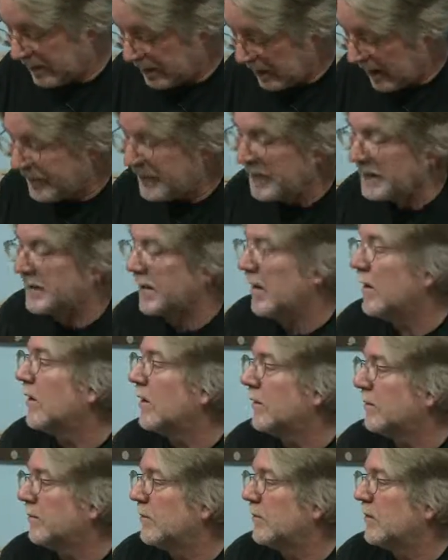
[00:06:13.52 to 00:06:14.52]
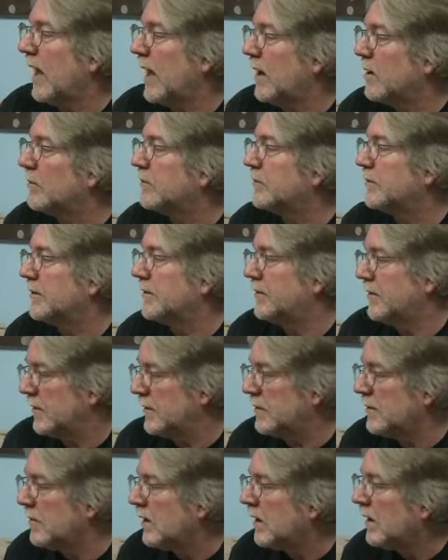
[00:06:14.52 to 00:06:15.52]
graphics card will help to
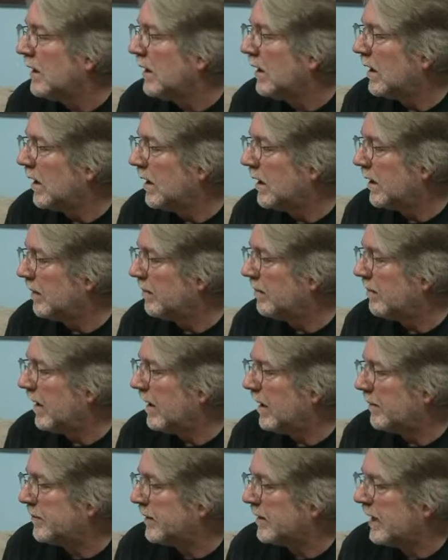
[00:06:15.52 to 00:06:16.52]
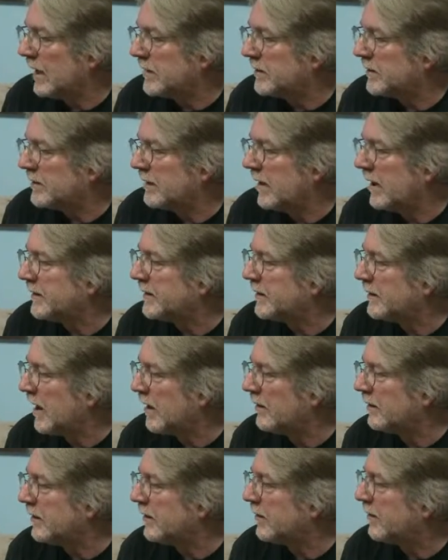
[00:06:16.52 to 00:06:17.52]
do applications like
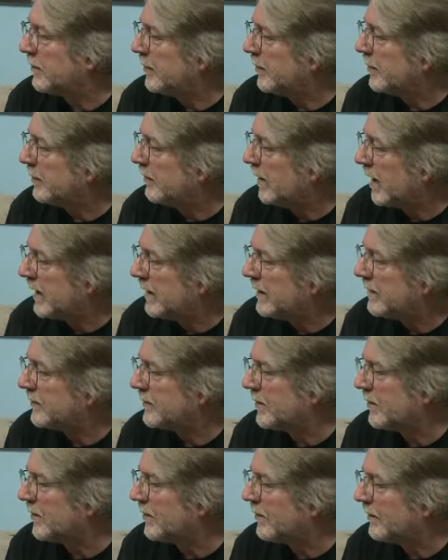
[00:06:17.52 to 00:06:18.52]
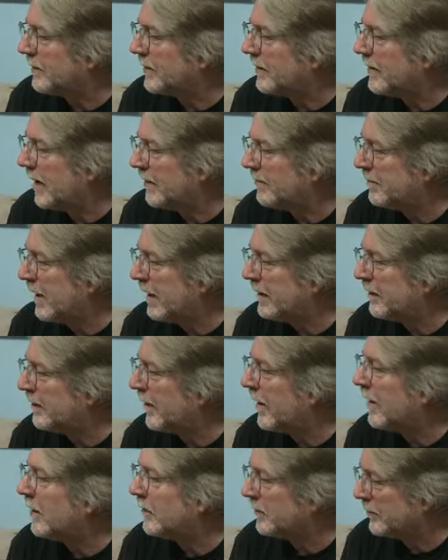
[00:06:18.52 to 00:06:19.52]
decoding of Blu-rays or MPEG
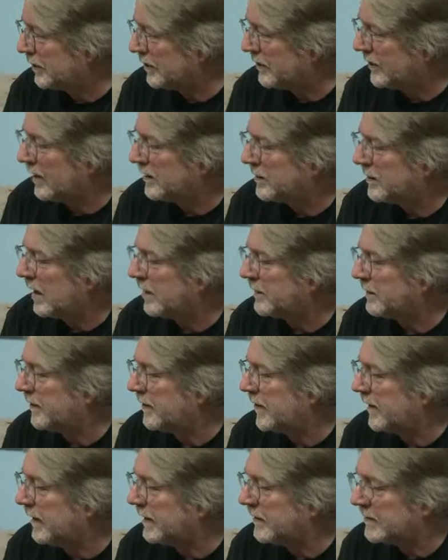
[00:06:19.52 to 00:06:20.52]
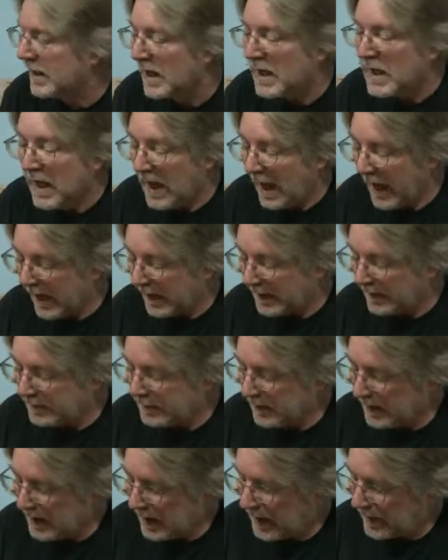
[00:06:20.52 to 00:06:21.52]
files or those kinds of things. Okay.
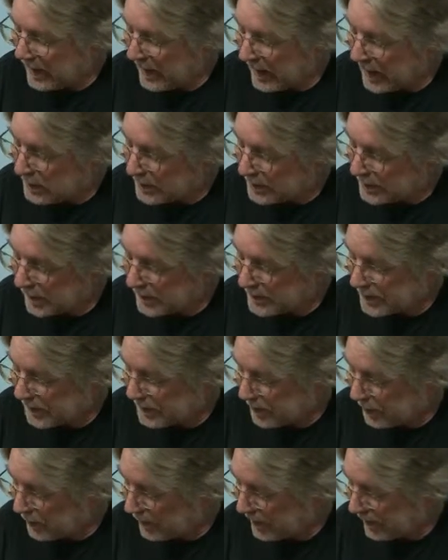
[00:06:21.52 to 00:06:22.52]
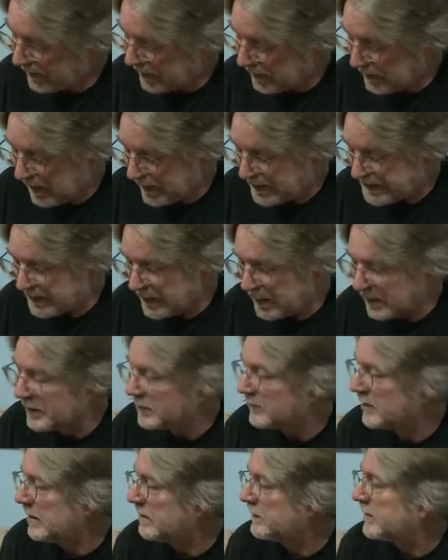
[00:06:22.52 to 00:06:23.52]
And they also support the new ATI
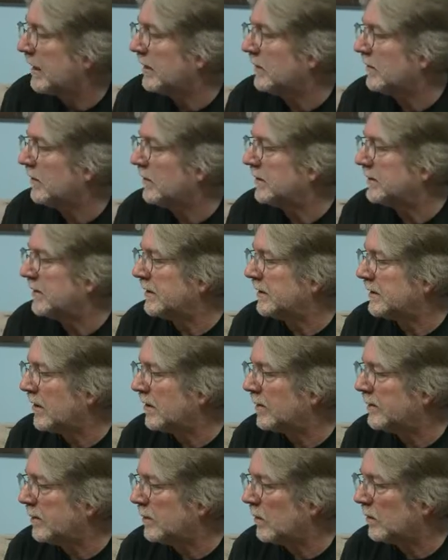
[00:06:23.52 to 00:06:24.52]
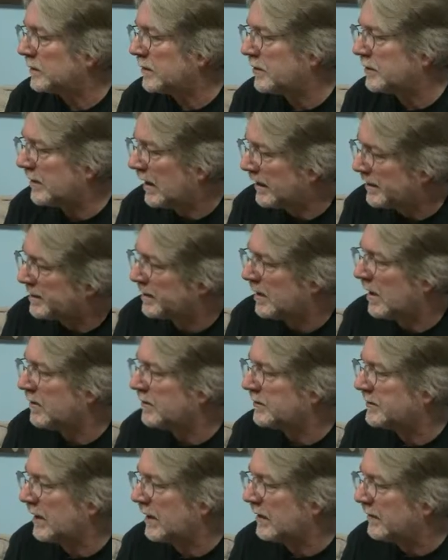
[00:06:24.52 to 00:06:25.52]
stream technology. So if you want to
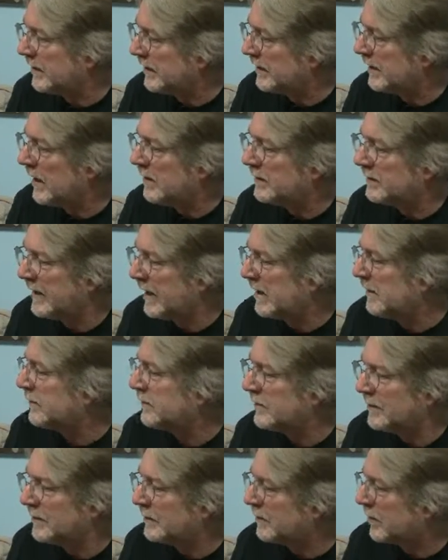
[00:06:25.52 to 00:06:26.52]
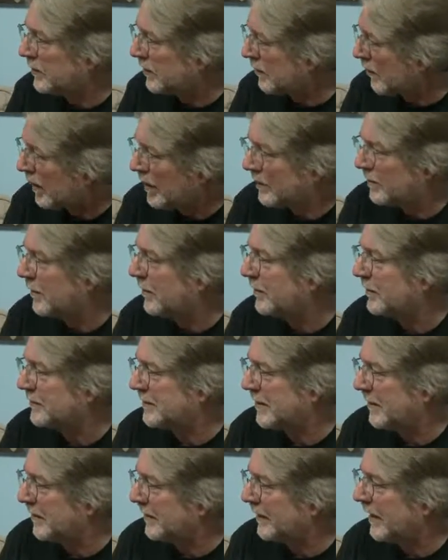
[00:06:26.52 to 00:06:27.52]
transcode, say, a video down to use on your iPod or
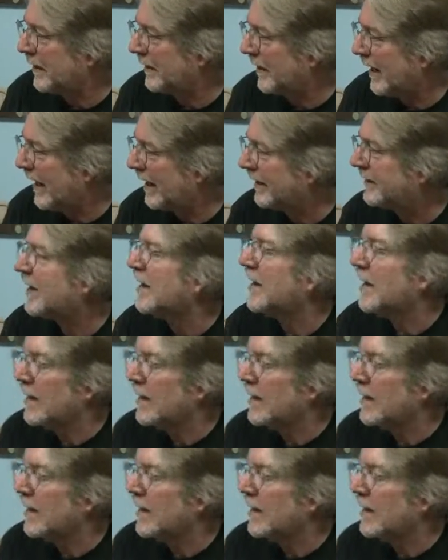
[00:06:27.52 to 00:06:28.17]
something like that,